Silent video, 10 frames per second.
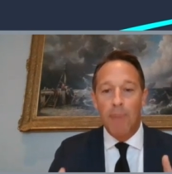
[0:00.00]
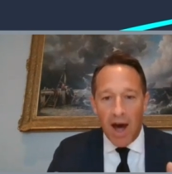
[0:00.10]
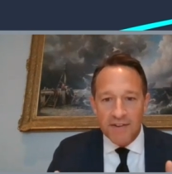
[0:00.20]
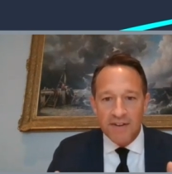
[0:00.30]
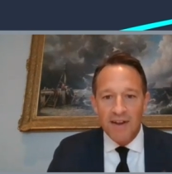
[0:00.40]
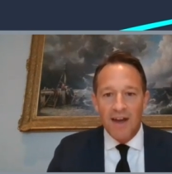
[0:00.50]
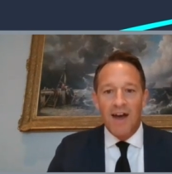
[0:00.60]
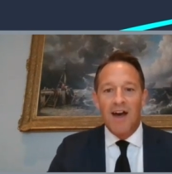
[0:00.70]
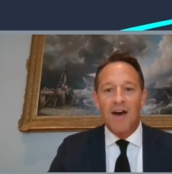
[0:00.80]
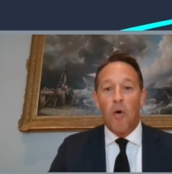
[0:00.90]
but
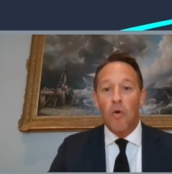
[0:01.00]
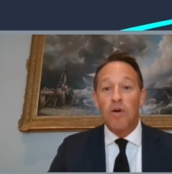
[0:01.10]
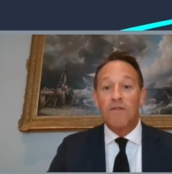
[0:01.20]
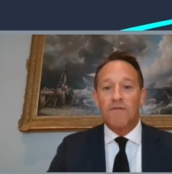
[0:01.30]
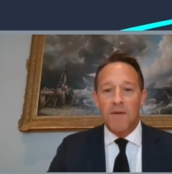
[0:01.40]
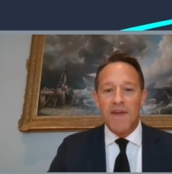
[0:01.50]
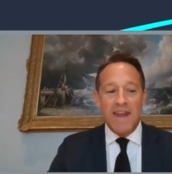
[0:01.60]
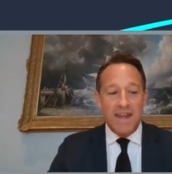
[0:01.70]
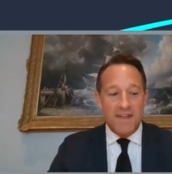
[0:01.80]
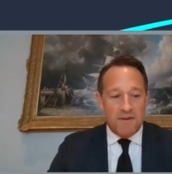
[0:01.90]
all of them
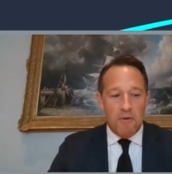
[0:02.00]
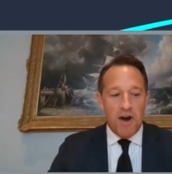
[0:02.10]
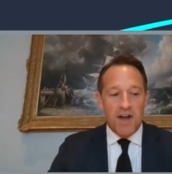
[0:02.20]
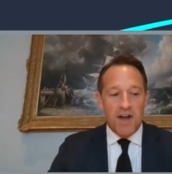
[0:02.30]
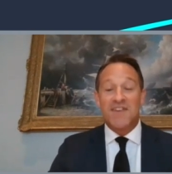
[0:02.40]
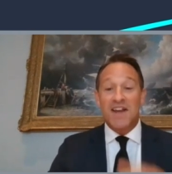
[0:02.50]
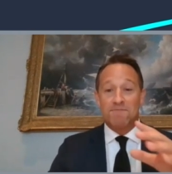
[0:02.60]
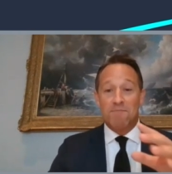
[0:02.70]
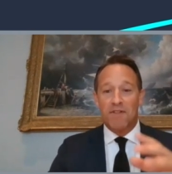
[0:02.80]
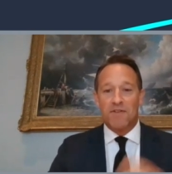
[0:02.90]
either were
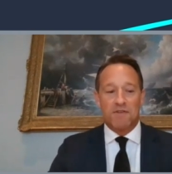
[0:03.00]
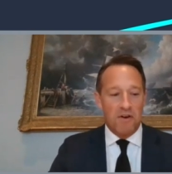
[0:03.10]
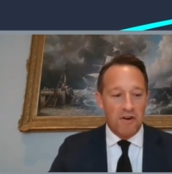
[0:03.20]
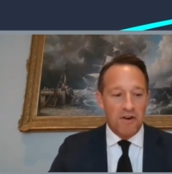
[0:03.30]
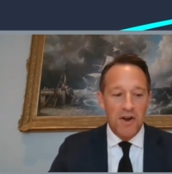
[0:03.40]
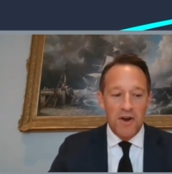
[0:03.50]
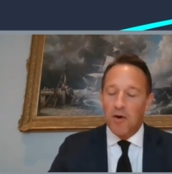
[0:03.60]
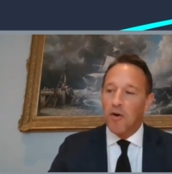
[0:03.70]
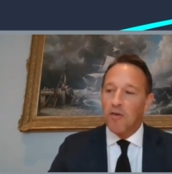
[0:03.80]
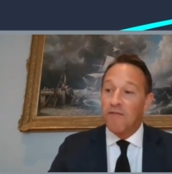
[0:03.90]
6 months long
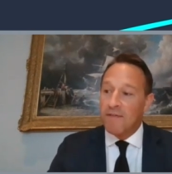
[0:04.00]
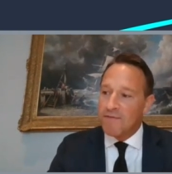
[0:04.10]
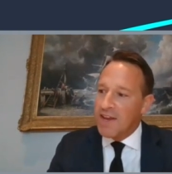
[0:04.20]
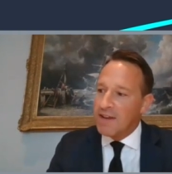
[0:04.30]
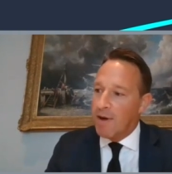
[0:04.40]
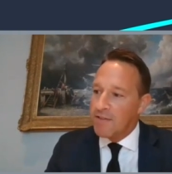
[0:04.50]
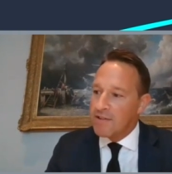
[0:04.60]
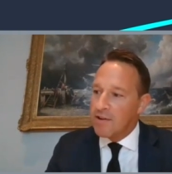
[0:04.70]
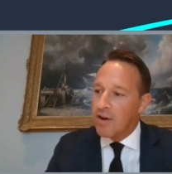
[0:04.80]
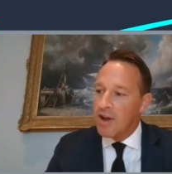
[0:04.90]
or 15 months
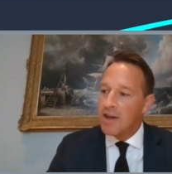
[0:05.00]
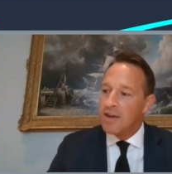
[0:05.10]
long.